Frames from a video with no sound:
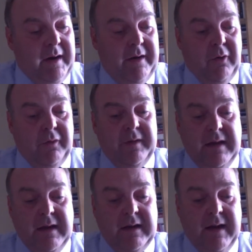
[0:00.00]
And I don't
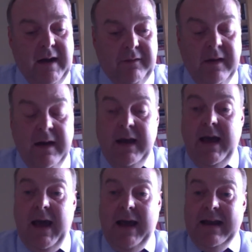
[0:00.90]
think you can have
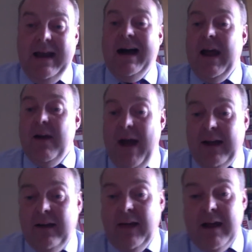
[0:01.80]
any higher
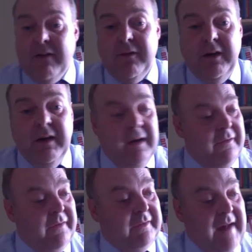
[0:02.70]
accolade for
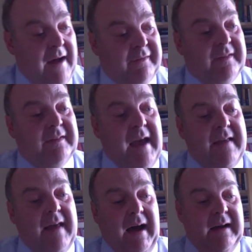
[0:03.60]
staff to
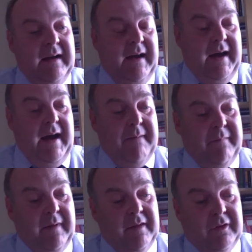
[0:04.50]
say that.
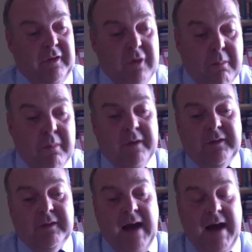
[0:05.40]
There's a number
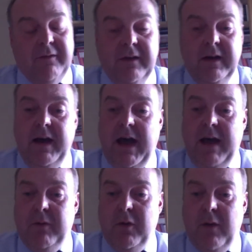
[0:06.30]
of staff
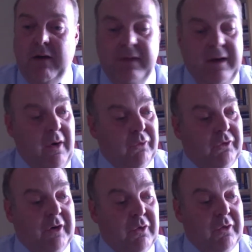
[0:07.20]
who have their
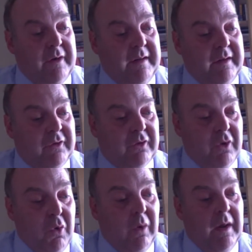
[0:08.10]
own children in the
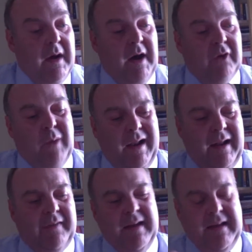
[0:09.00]
school as
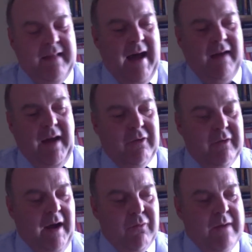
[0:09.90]
well. And I think
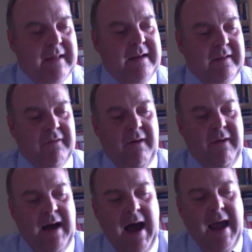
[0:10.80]
that really is a
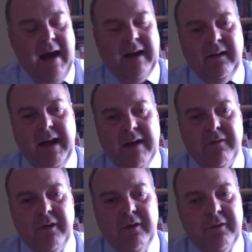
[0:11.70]
very high
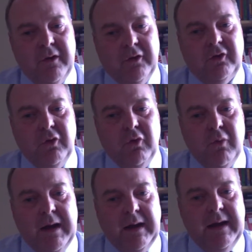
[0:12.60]
accolade for a
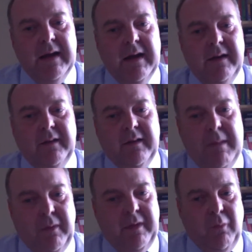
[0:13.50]
school, really, that
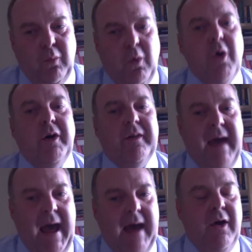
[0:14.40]
people that work
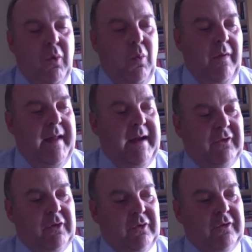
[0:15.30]
there want
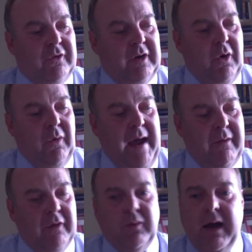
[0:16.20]
their children to go
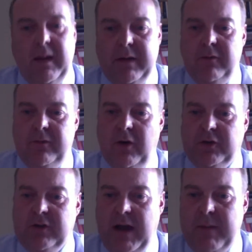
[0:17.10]
there as well. I mean,
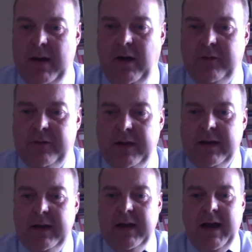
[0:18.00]
unfortunately, I'm out of
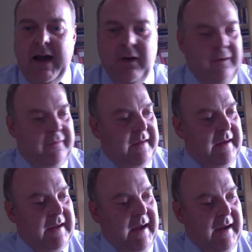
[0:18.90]

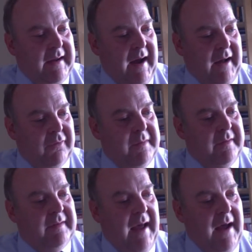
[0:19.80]
the
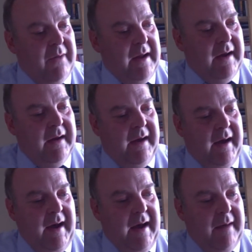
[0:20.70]
catchment area,
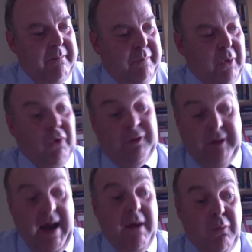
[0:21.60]
but
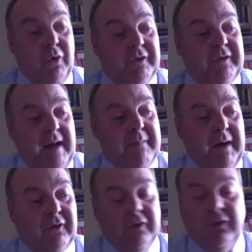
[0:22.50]
I would send
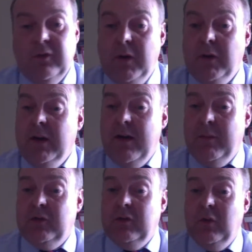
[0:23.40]
my son to Ilkley
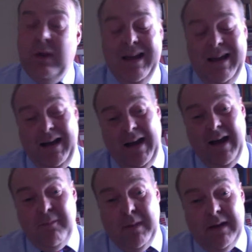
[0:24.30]
Grammar School,
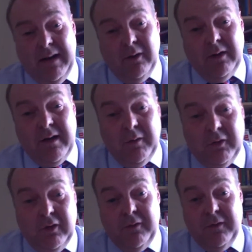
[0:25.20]
and I've been at Ilkley
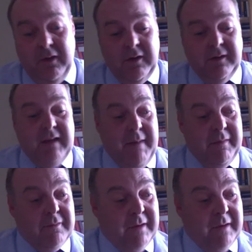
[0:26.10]
Grammar School for a long time.